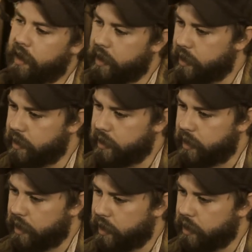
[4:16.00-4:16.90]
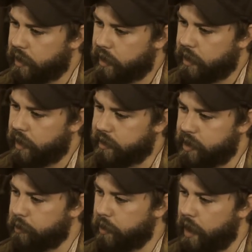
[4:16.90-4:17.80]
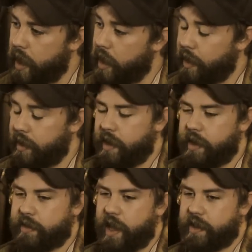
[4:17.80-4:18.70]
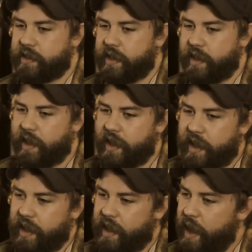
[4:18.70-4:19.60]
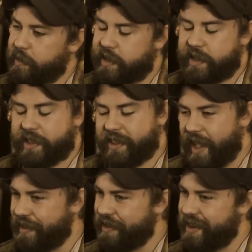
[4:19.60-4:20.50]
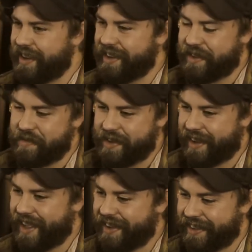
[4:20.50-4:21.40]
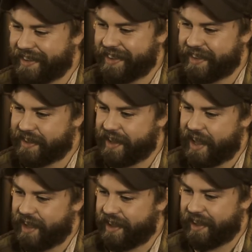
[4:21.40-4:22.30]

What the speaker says: and it's helped a lot. And it's actually, I'm still not a very good communicator to this day.